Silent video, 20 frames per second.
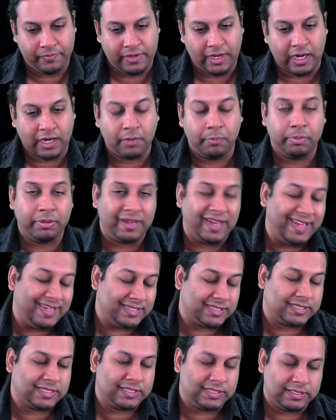
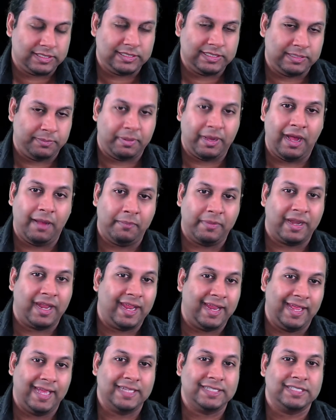complaints department, I
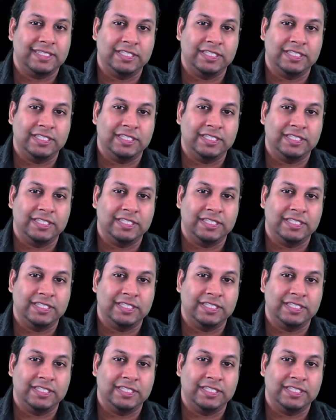guess.